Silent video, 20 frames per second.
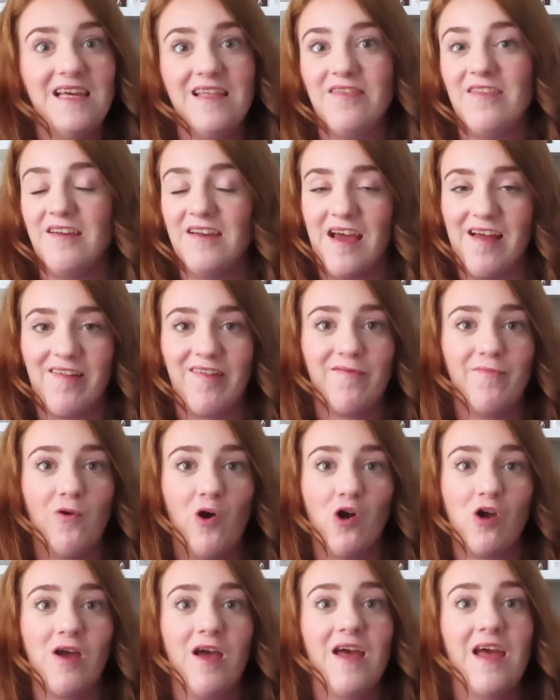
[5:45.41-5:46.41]
I would love
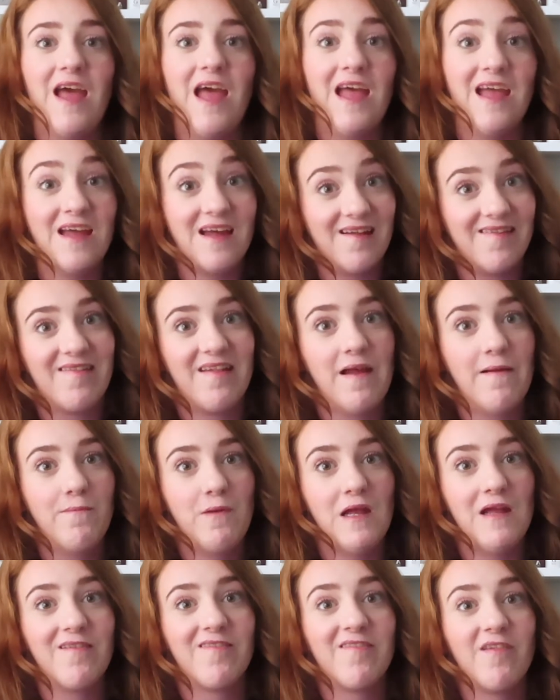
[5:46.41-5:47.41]
to hear your guys'
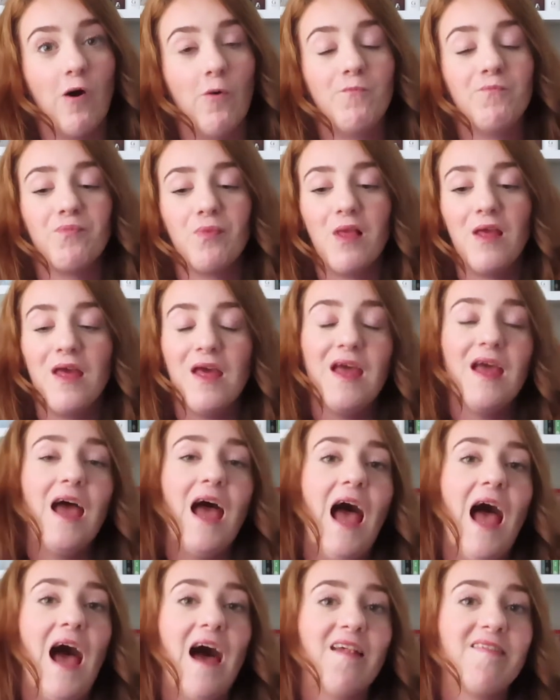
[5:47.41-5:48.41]
reactions, your
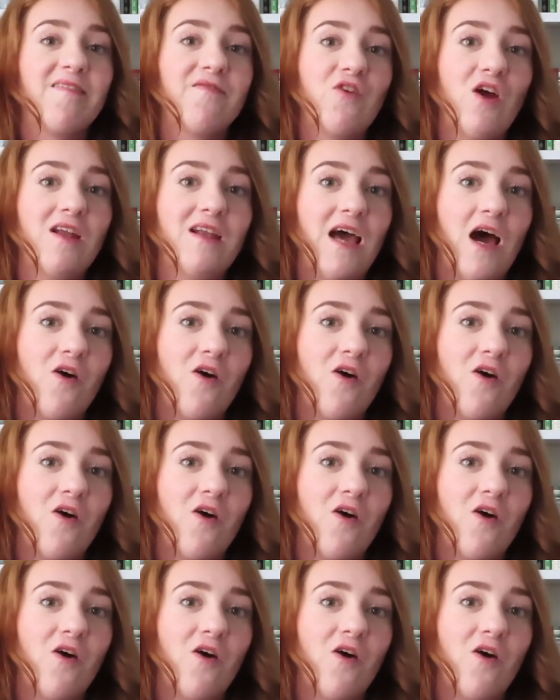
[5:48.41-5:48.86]
guys' thoughts.